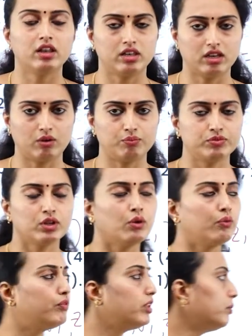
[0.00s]
Now,
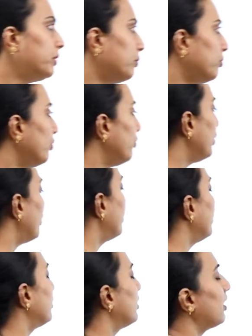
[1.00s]
we'll be moving
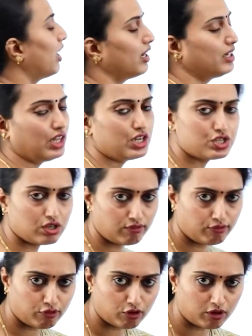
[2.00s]
on to the Cartesian
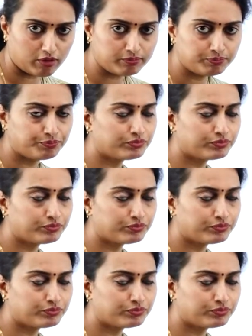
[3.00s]
form.